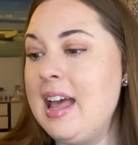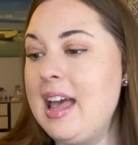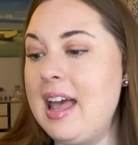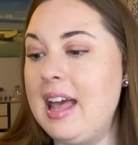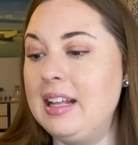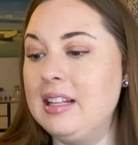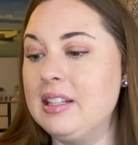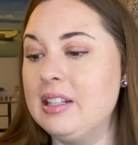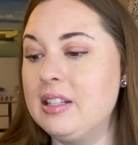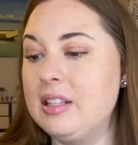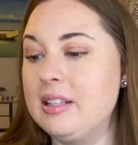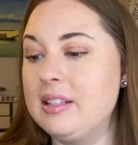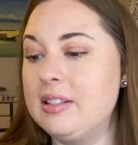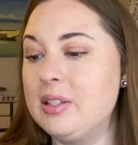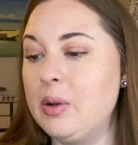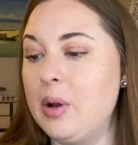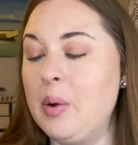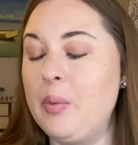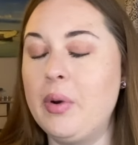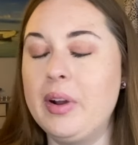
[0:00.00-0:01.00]
And
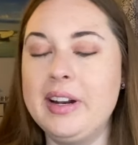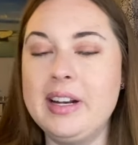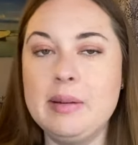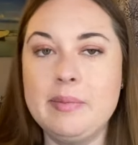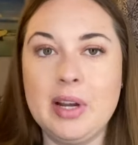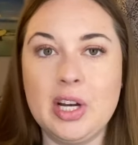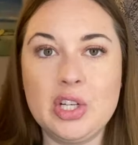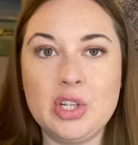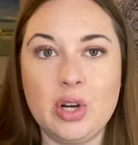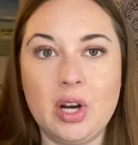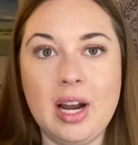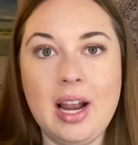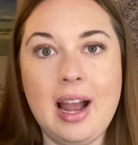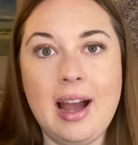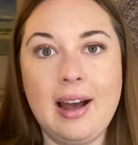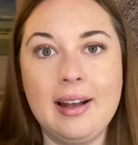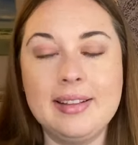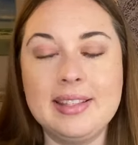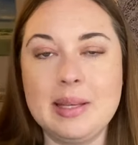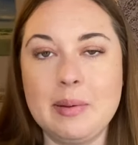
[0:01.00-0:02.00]
so I wanted to make sure I
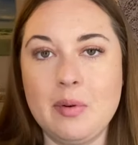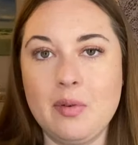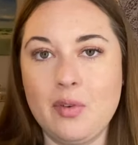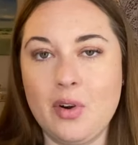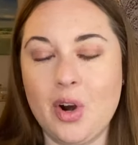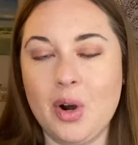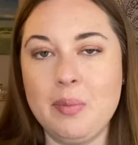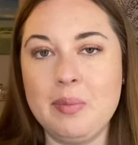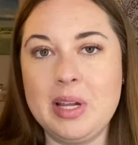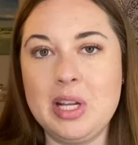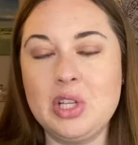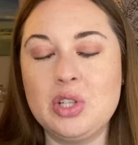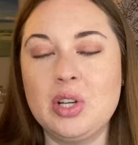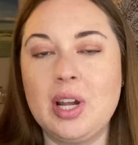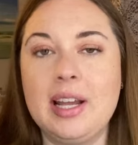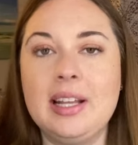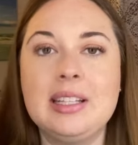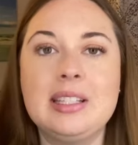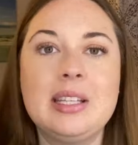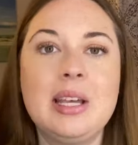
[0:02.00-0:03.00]
had some of her beach
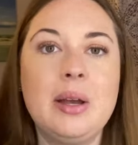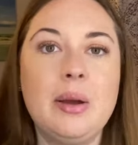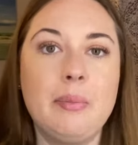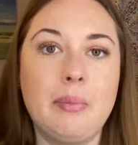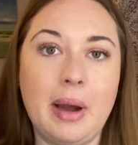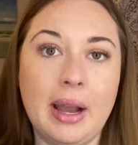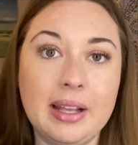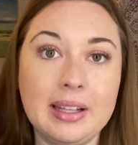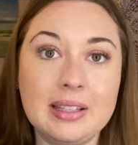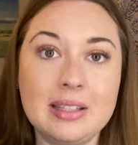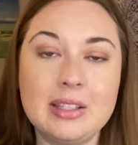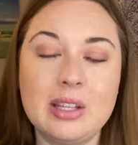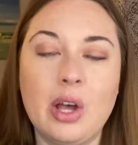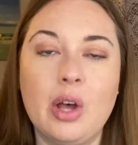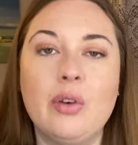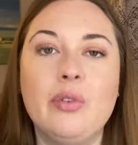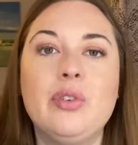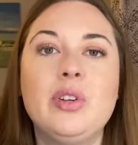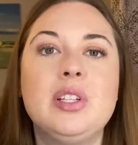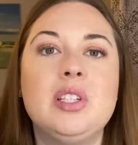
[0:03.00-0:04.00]
nights by
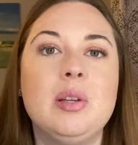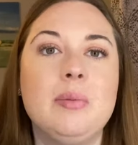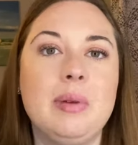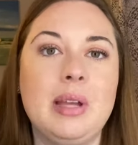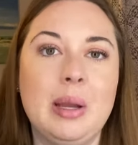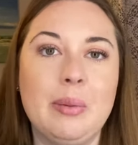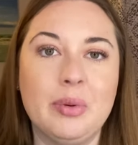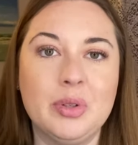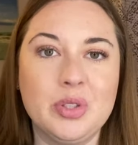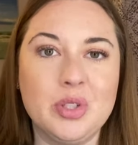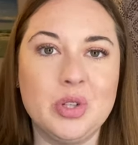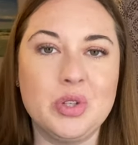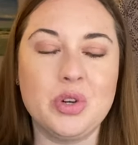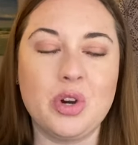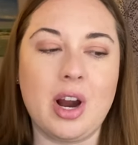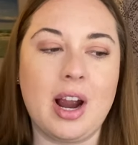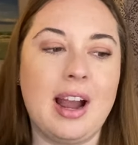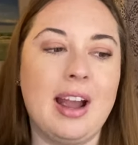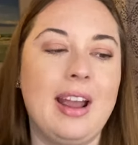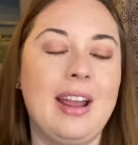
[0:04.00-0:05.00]
itself to be able to
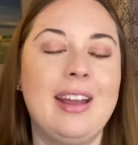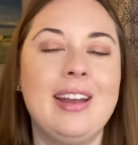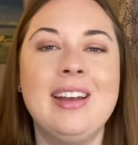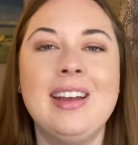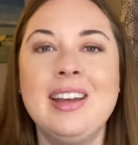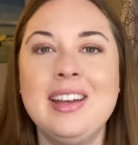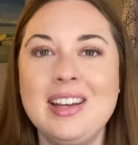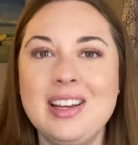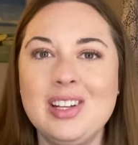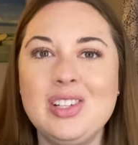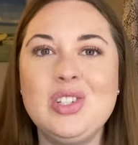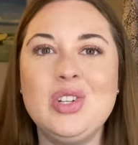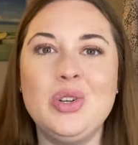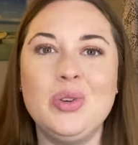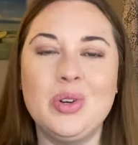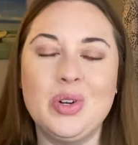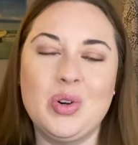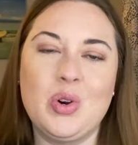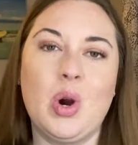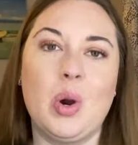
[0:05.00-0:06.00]
try
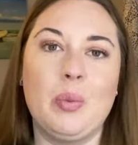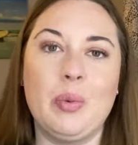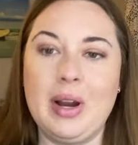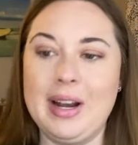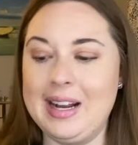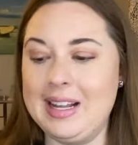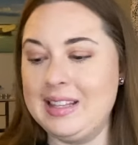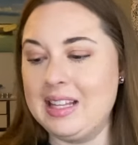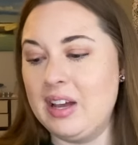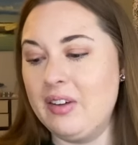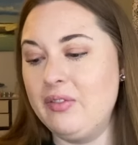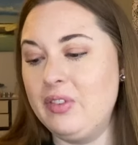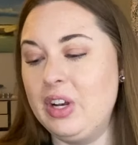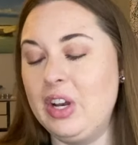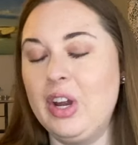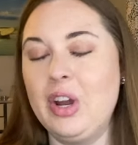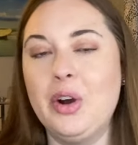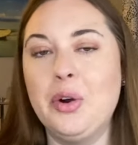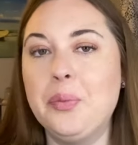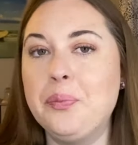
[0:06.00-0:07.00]
to incorporate in that
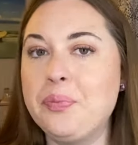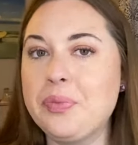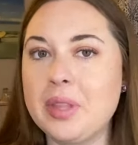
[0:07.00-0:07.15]
video.